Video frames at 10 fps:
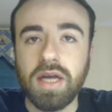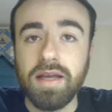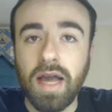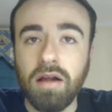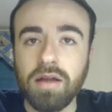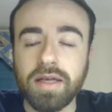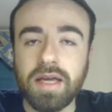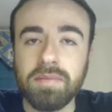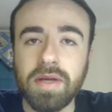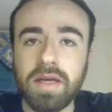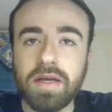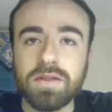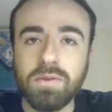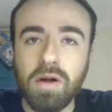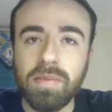think Outlaw Camp
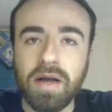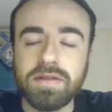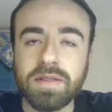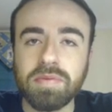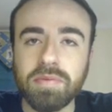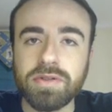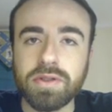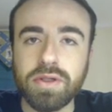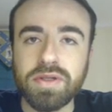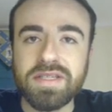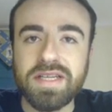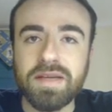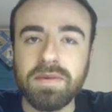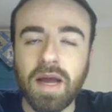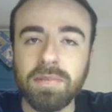is well balanced. It promotes good
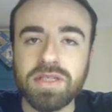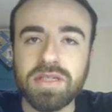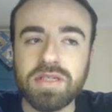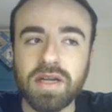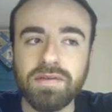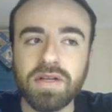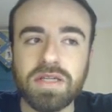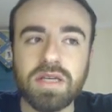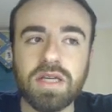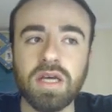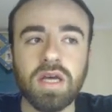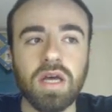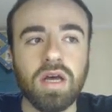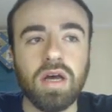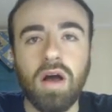team composition diversity.
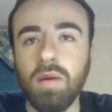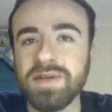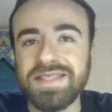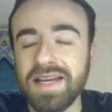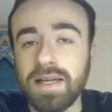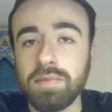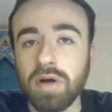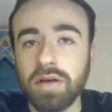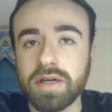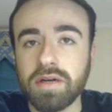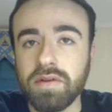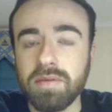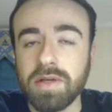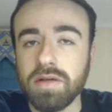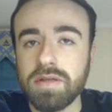Almost any brawler can really
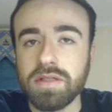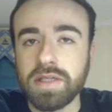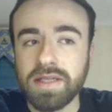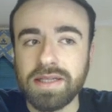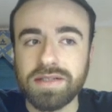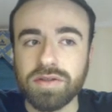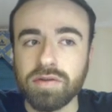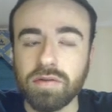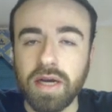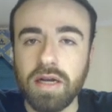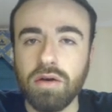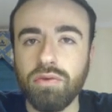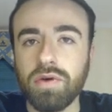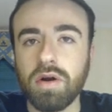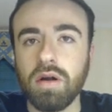be used here, and I think that's great.
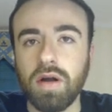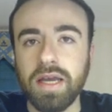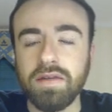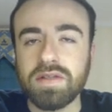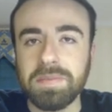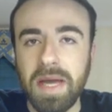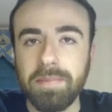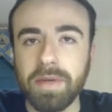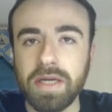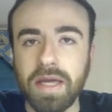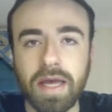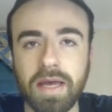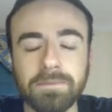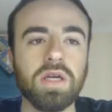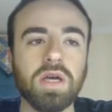Overall, I give this map an
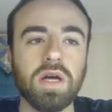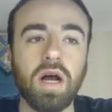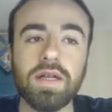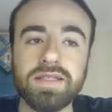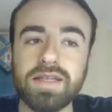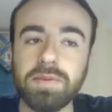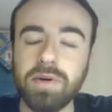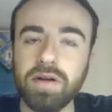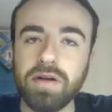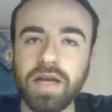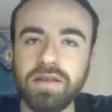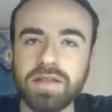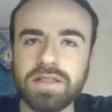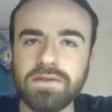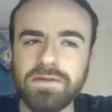A. On Snake Prairie, I think
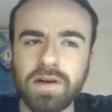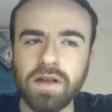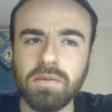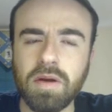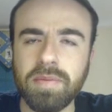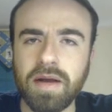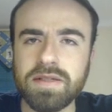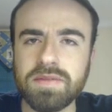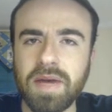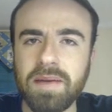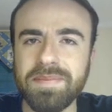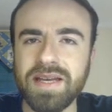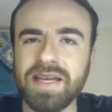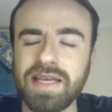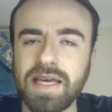it's a fairly well balanced map.
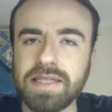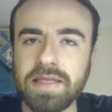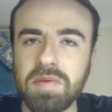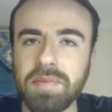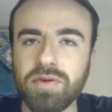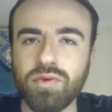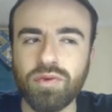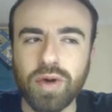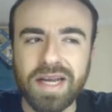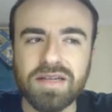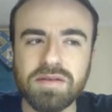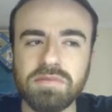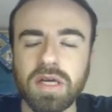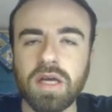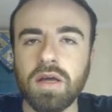It can seem a bit
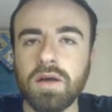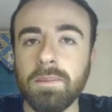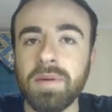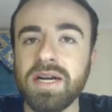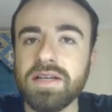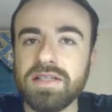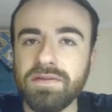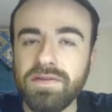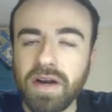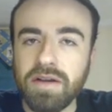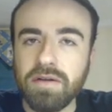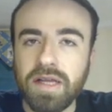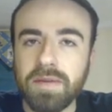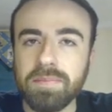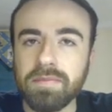random, but it is a very
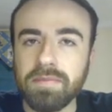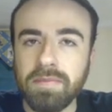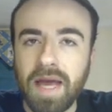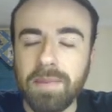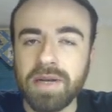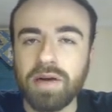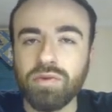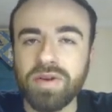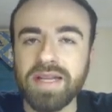unique map, and I really